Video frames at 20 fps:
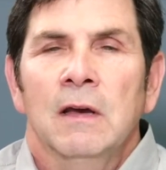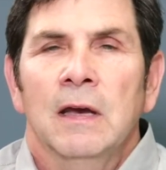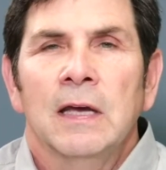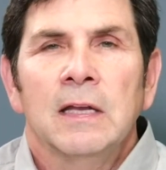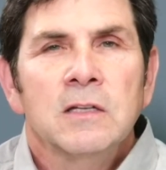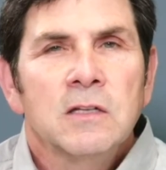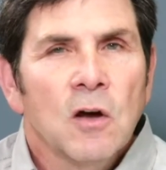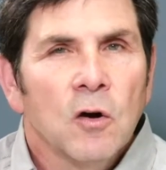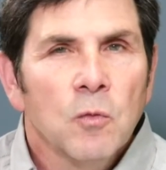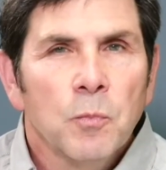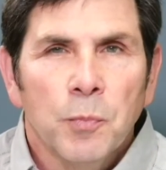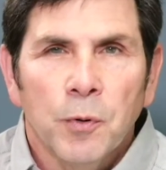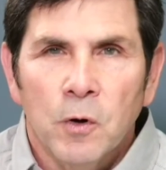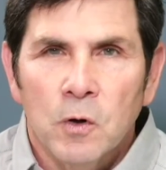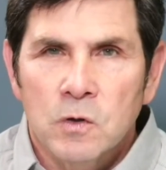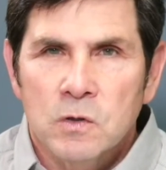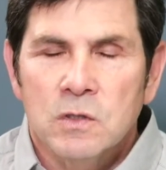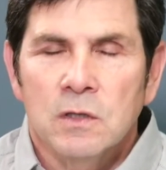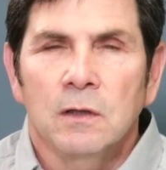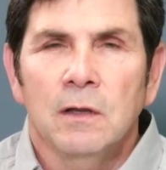And don't
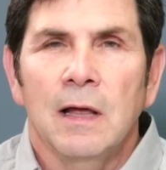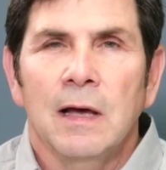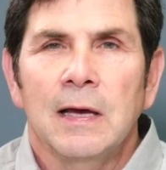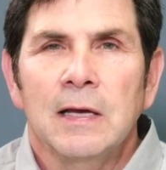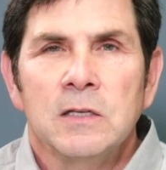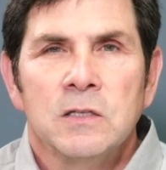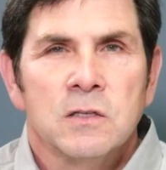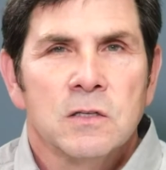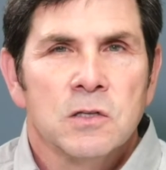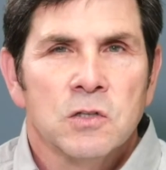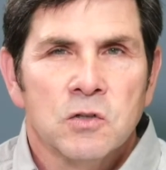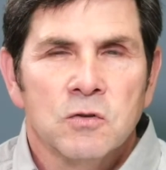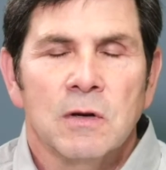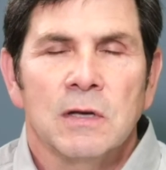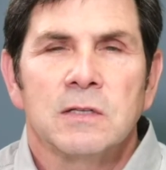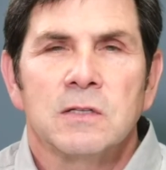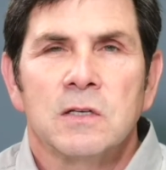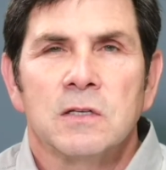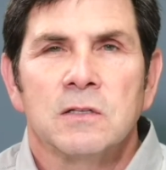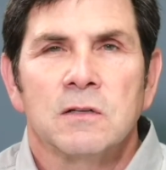personalize the
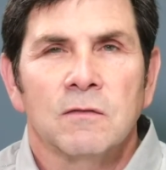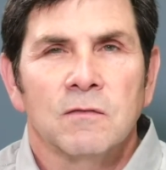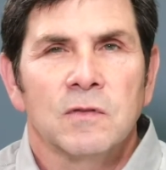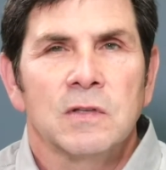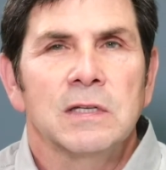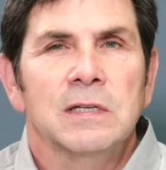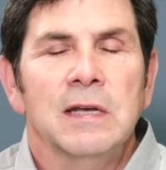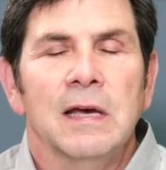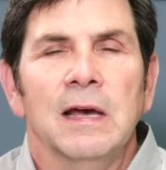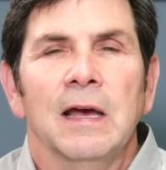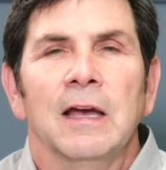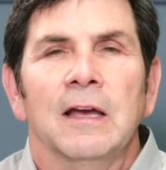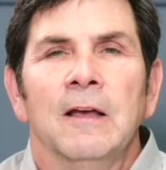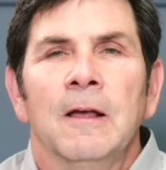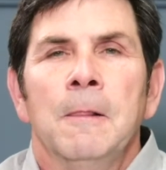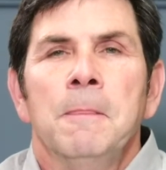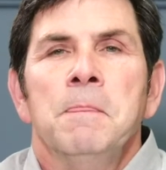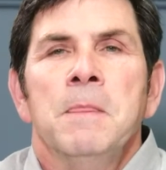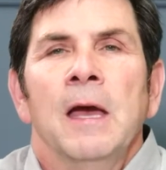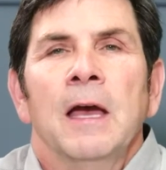stresses of the day.
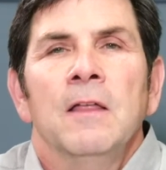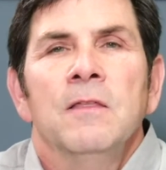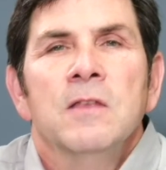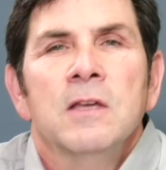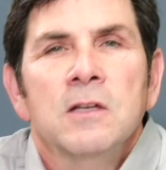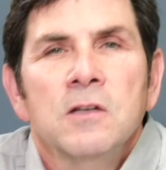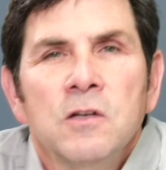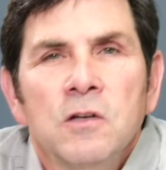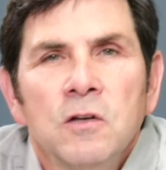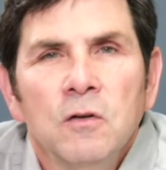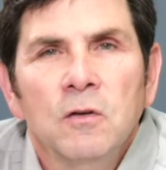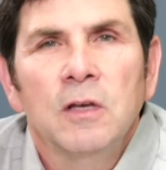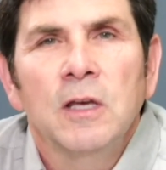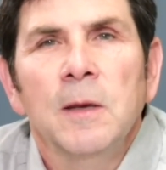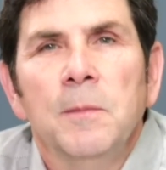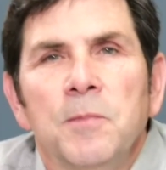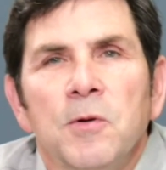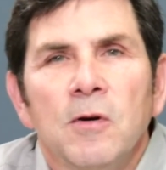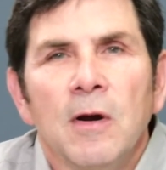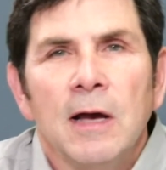And then do
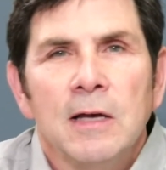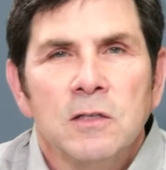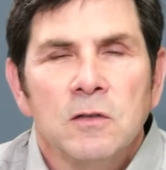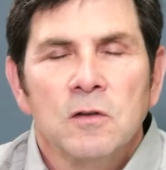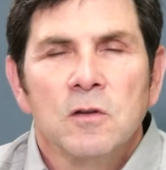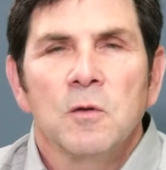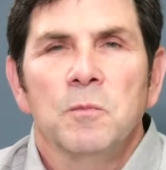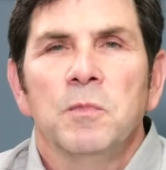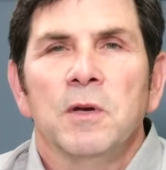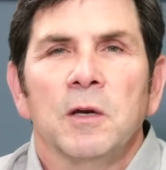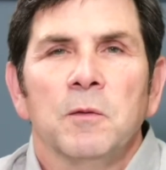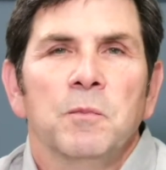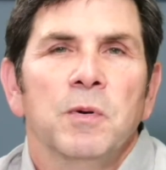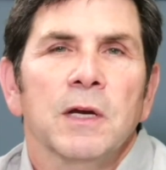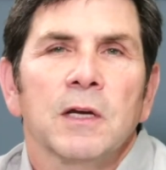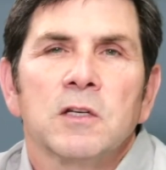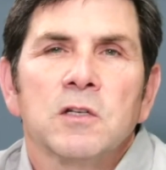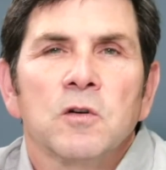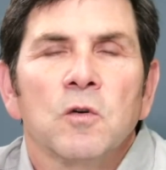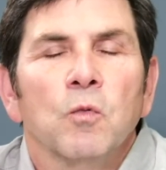keep your eyes on the big
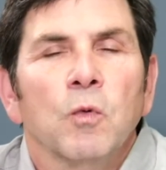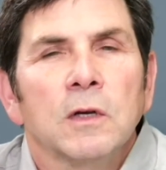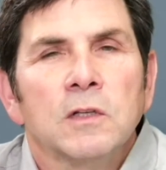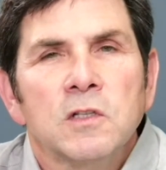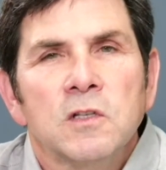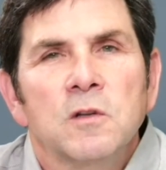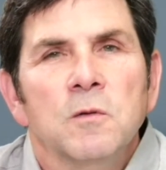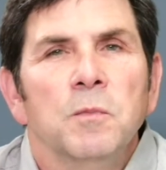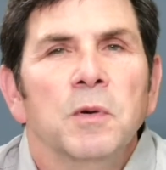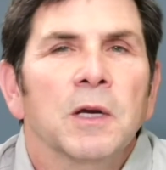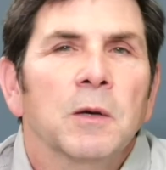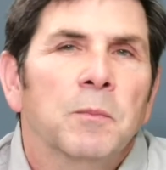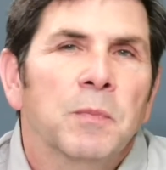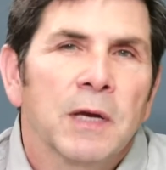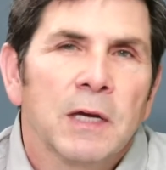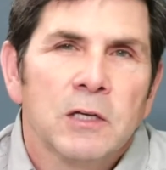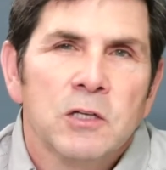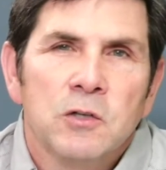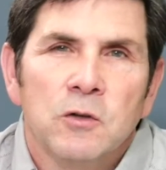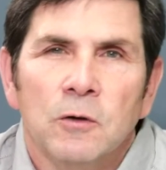picture. What's the big
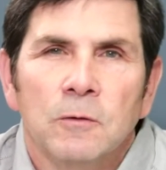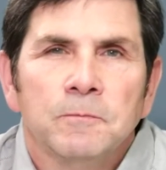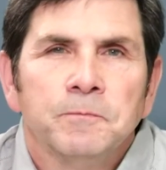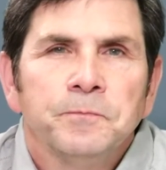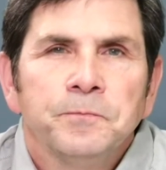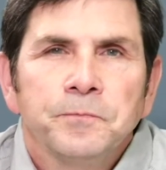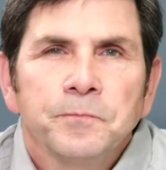picture?